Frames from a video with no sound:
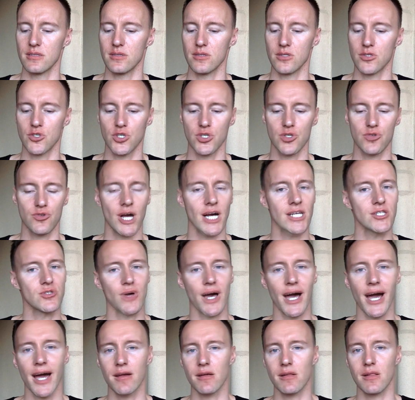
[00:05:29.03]
just try
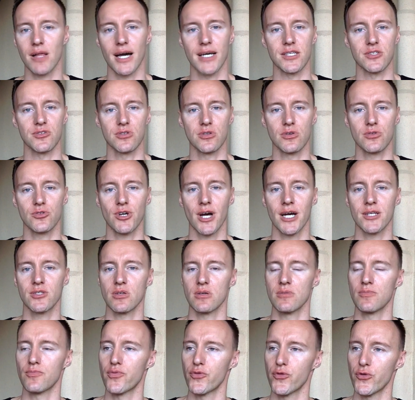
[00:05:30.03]
to analyze, try
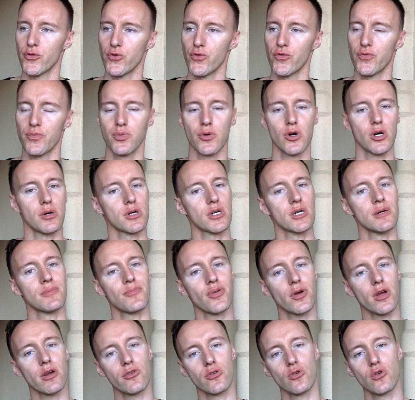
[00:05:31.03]
to improve,
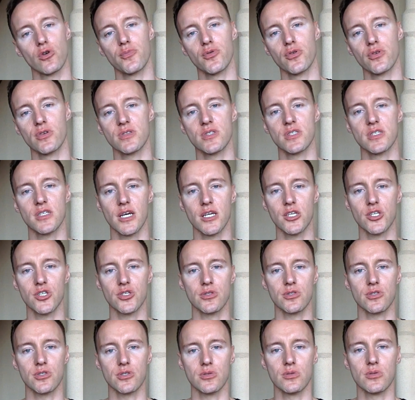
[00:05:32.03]
compare your
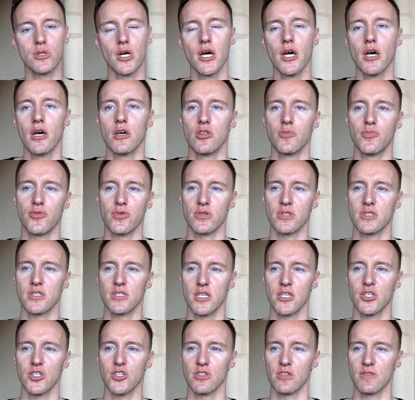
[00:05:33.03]
pronunciation to the
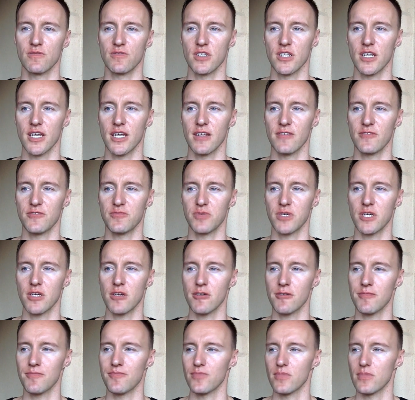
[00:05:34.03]
pronunciation of the native
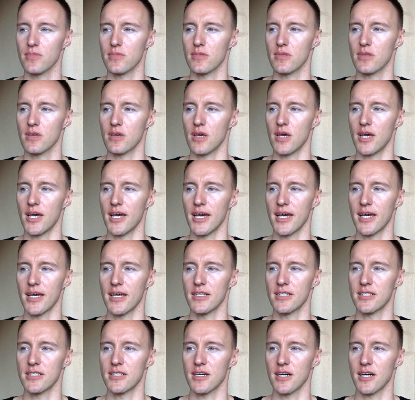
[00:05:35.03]
speaker.
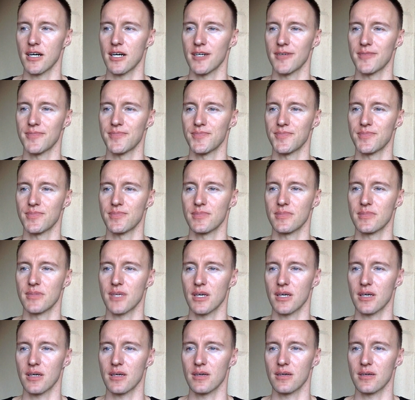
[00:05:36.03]
And
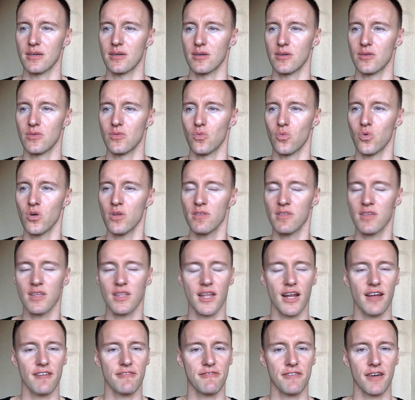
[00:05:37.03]
one thing
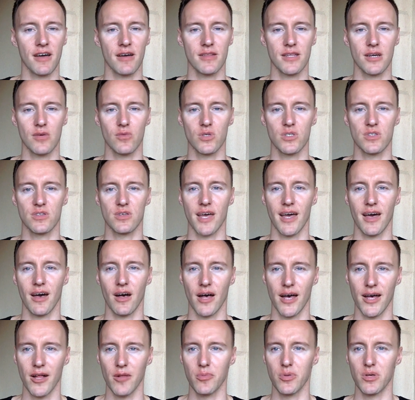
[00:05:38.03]
that I found that was
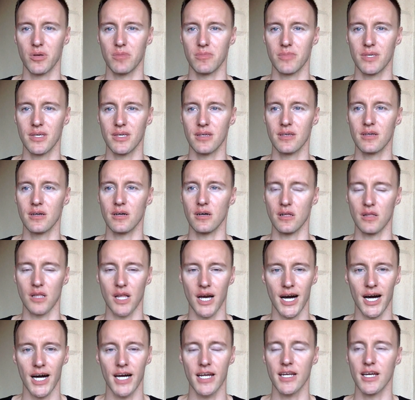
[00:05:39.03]
helping me a
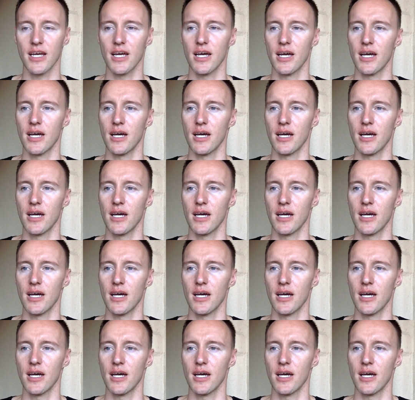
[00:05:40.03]
lot